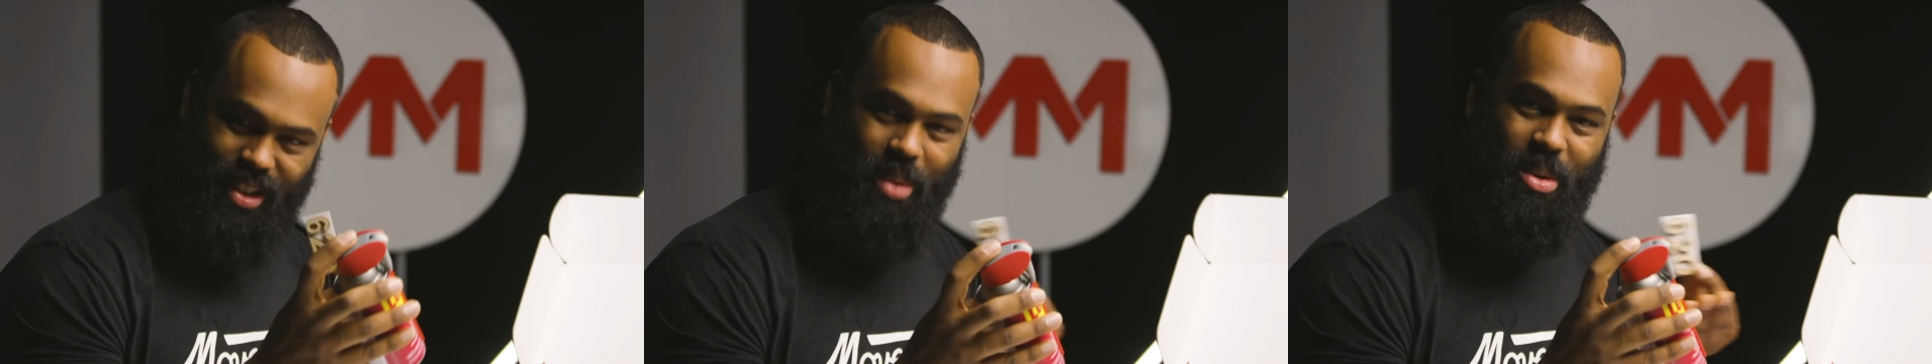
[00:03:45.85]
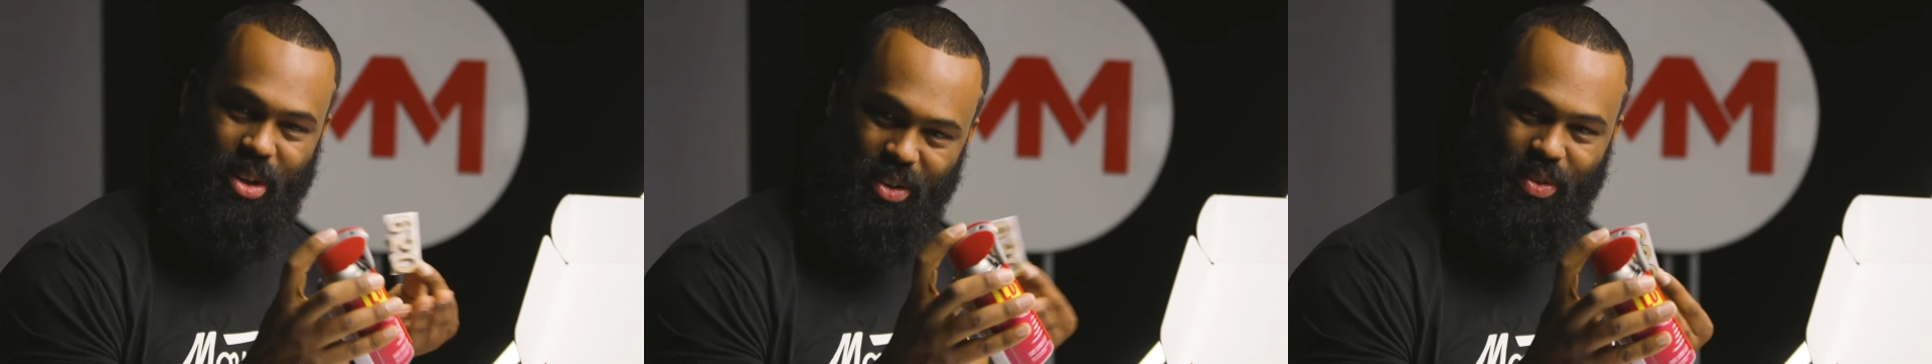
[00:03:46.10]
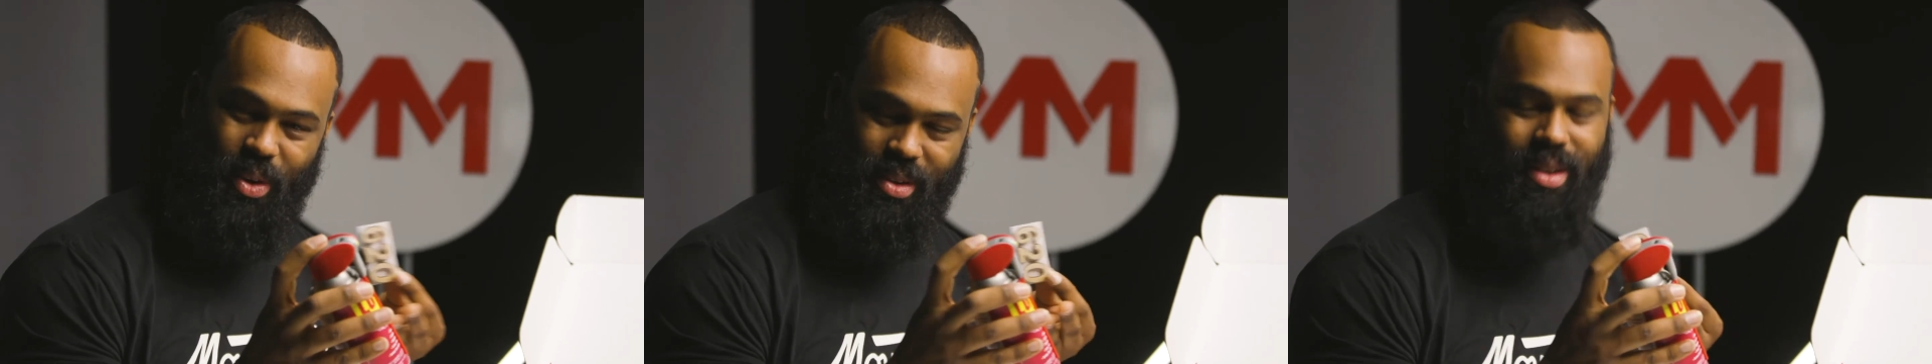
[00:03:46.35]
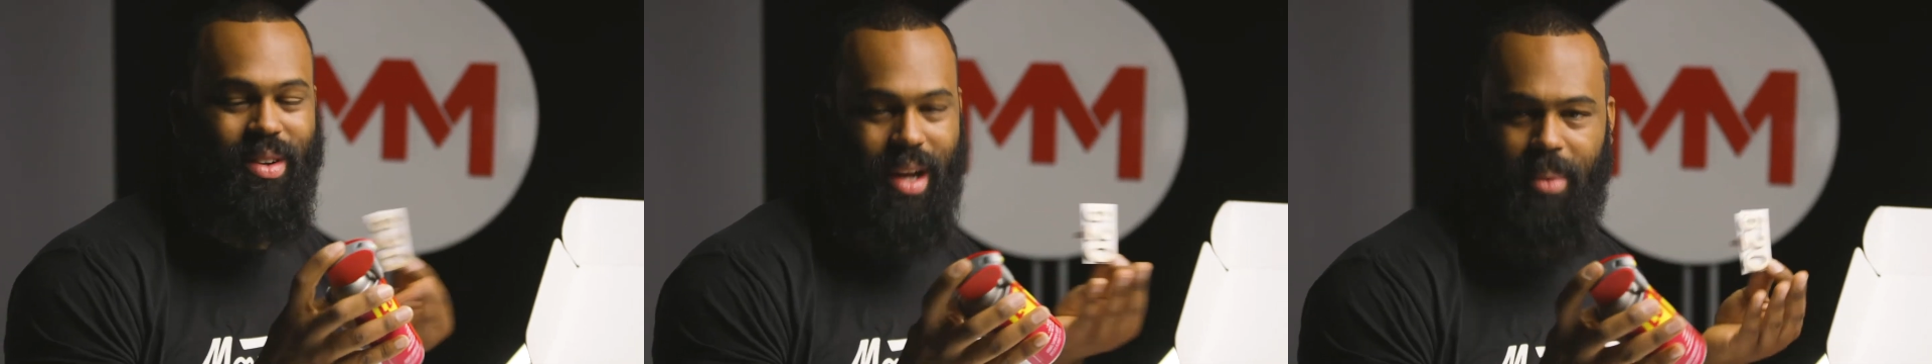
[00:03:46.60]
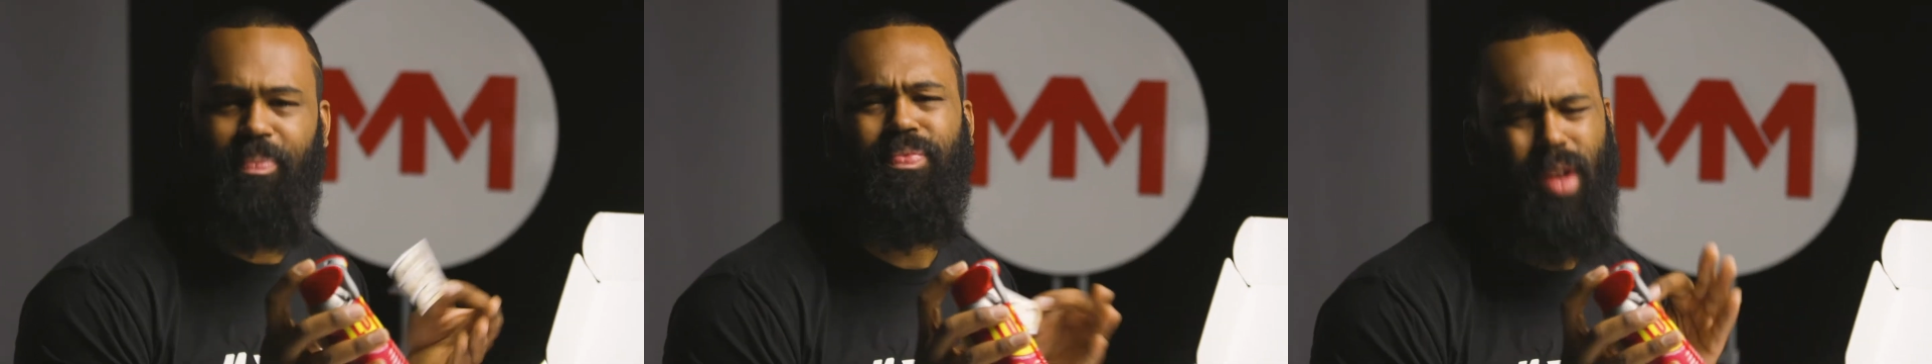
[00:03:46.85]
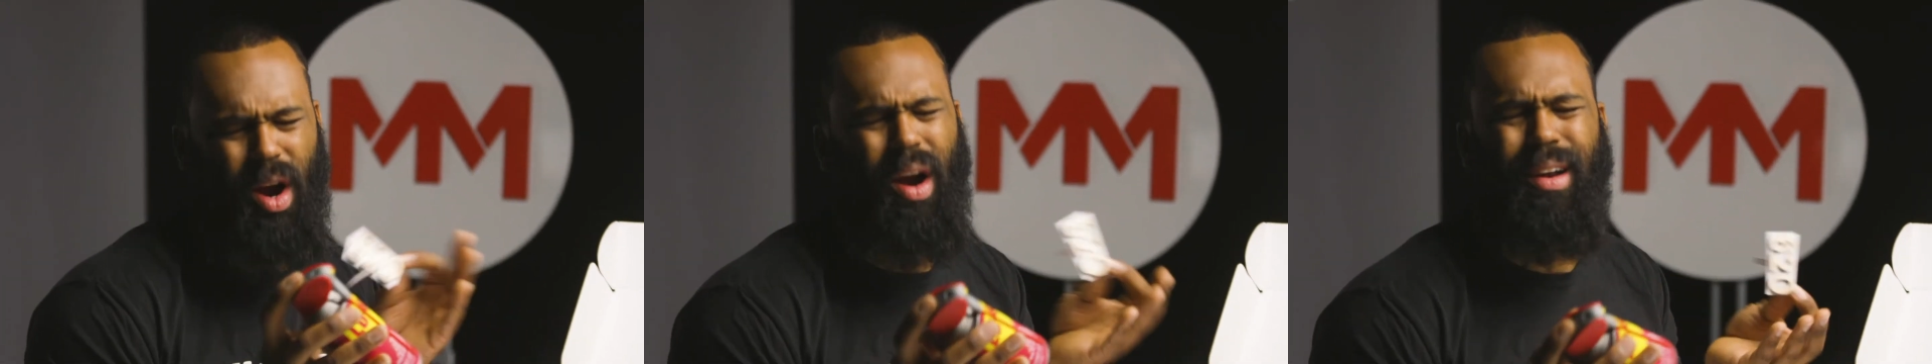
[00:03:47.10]
WD40, okay.
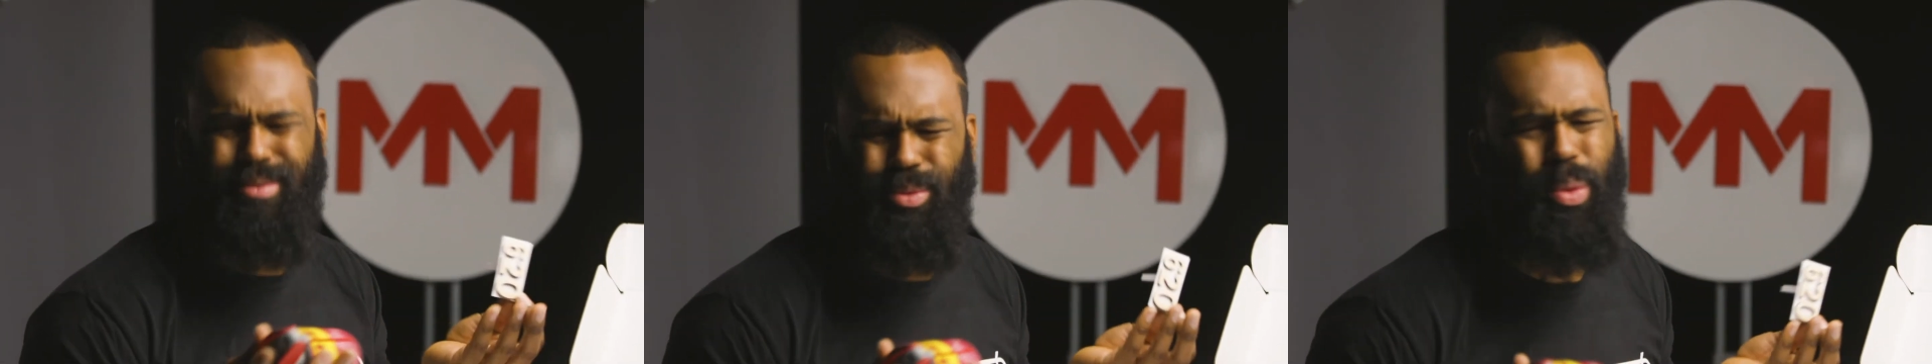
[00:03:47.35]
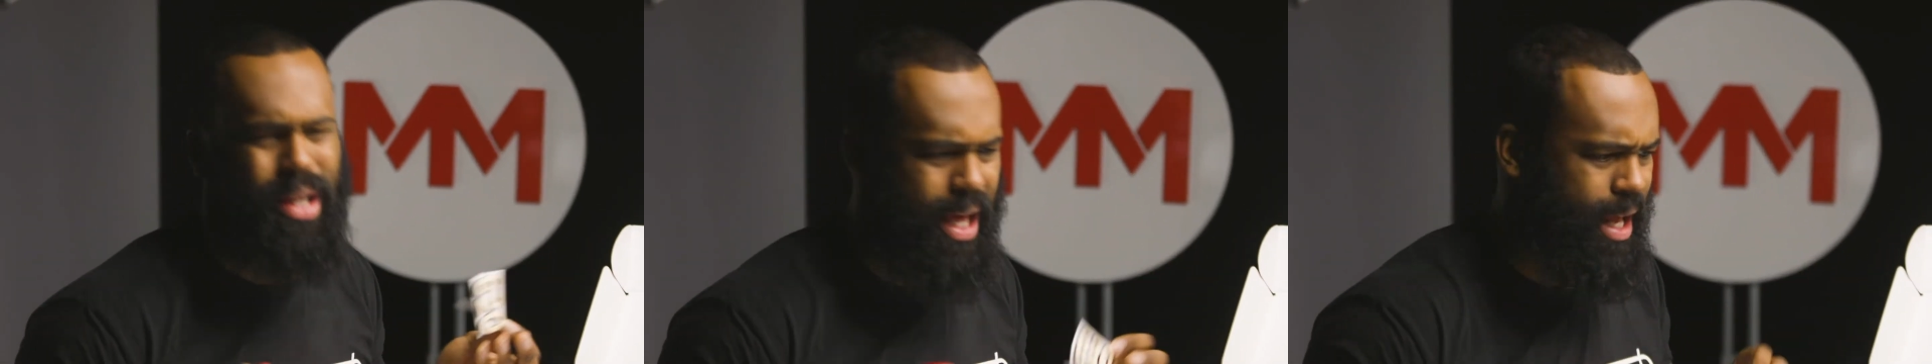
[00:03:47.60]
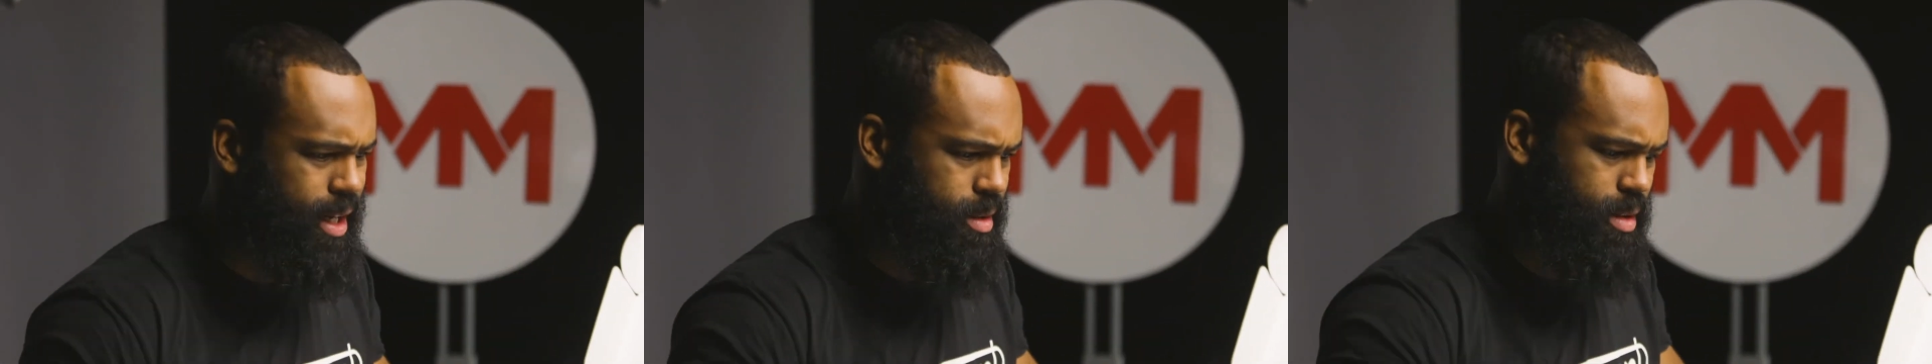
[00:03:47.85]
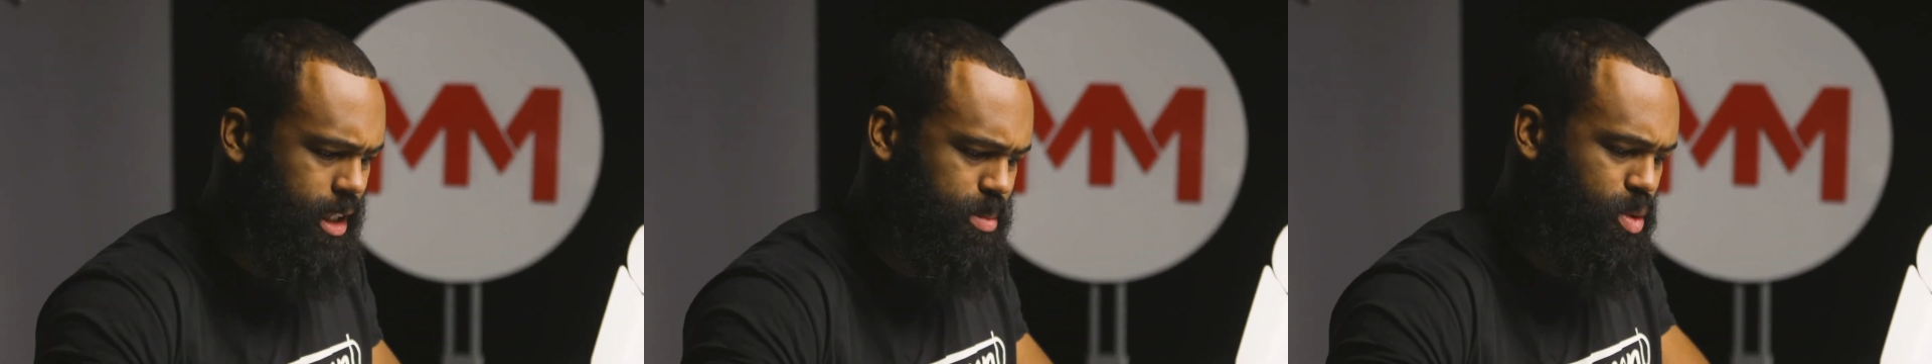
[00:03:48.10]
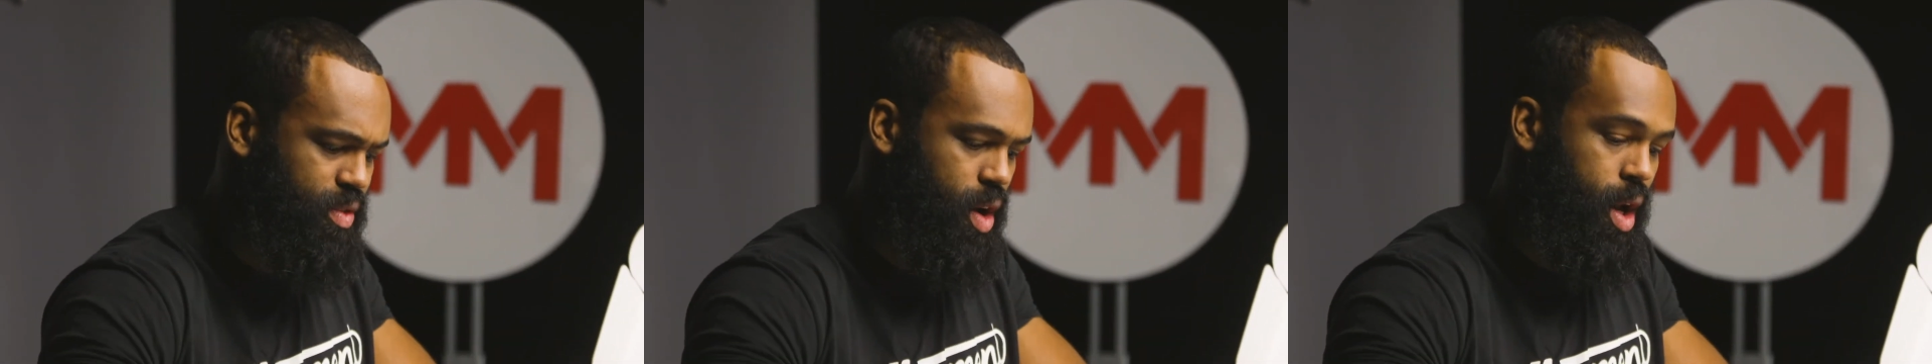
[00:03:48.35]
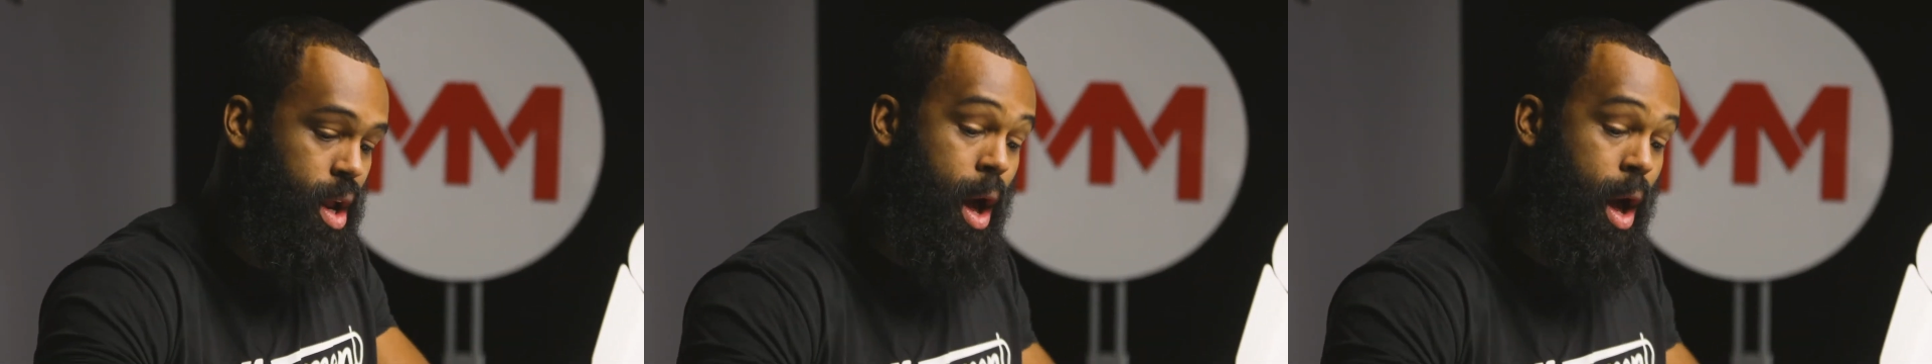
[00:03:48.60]
All right, we get it. Let's move on.